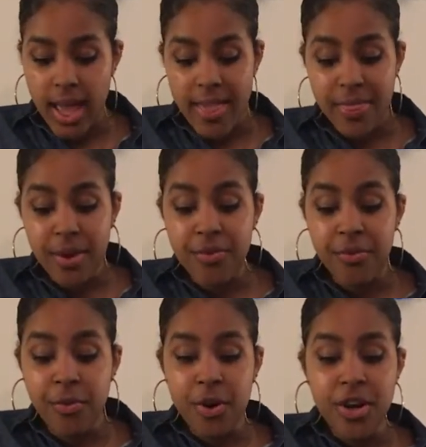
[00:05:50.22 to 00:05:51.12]
And
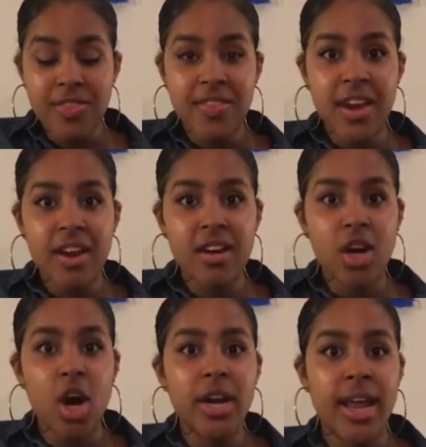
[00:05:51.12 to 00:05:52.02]
therefore,
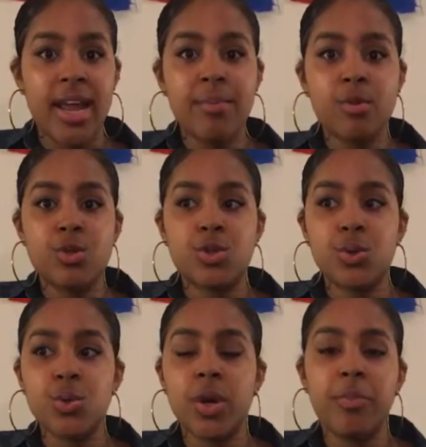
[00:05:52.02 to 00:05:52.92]
they're unable
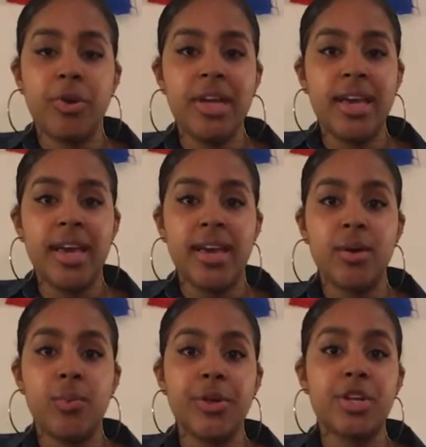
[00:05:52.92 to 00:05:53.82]
to
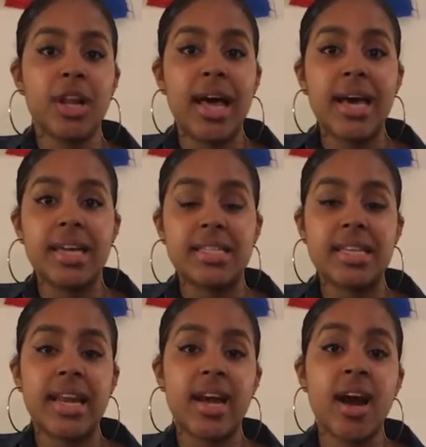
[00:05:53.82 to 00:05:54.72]
communicate with clients
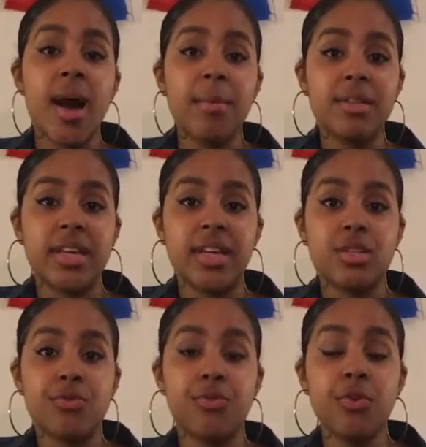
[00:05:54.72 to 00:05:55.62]
and
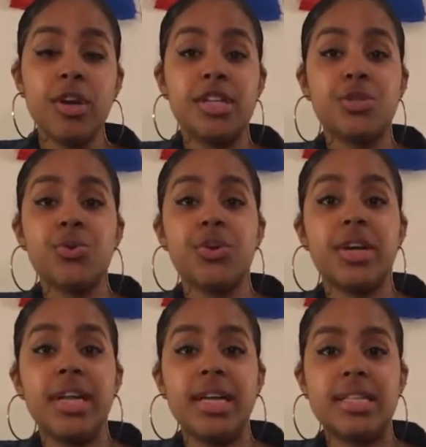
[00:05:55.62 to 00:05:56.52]
accommodate fully to their
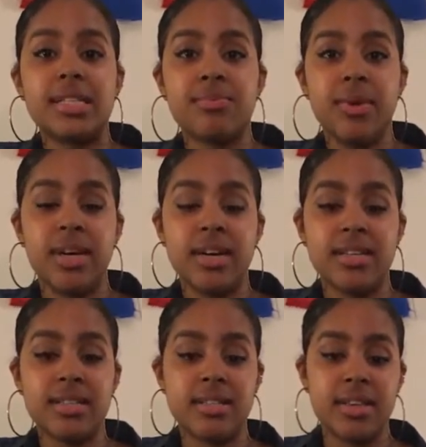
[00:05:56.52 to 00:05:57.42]
needs,
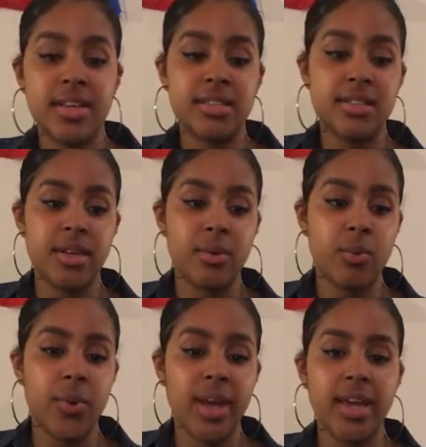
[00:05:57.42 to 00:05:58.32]
because it's
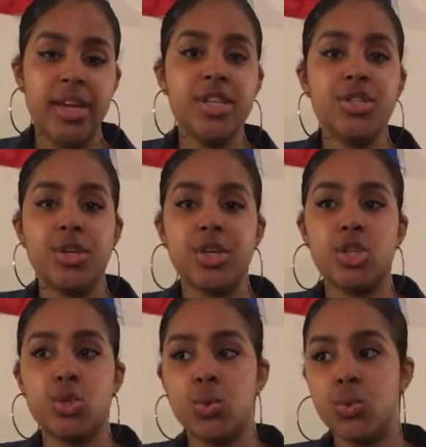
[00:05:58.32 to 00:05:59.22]
way easier
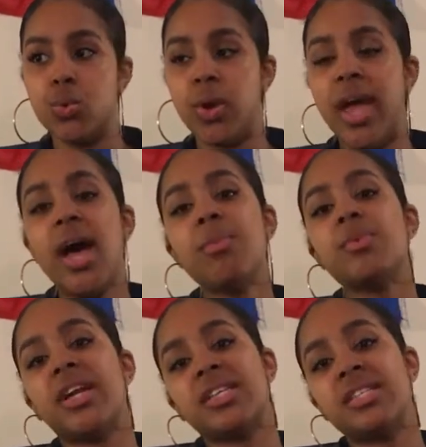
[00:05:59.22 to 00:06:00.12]
to
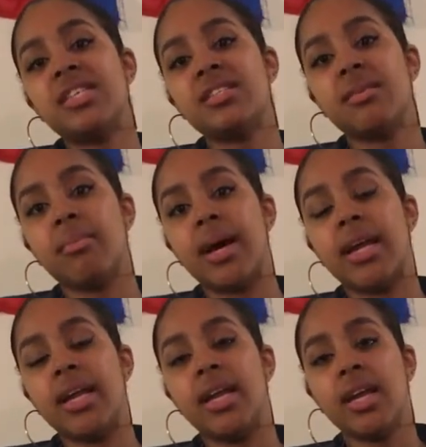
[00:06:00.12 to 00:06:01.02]
help and assist
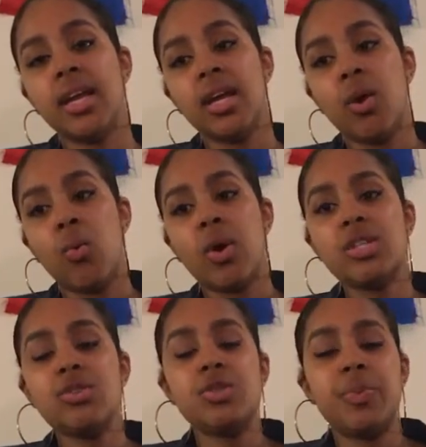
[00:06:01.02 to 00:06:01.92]
somebody
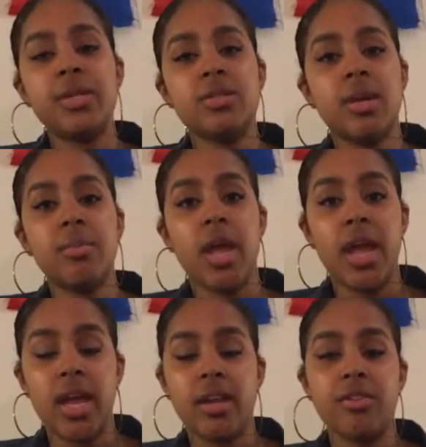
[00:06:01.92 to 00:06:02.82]
once you speak to them
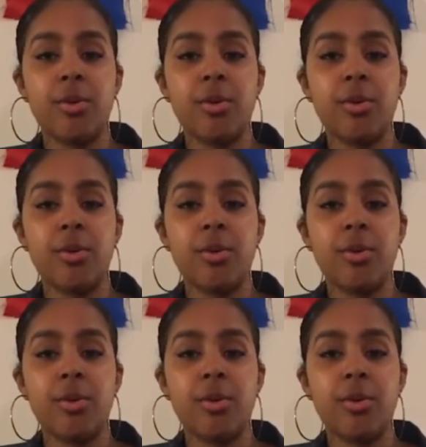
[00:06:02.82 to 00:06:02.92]
in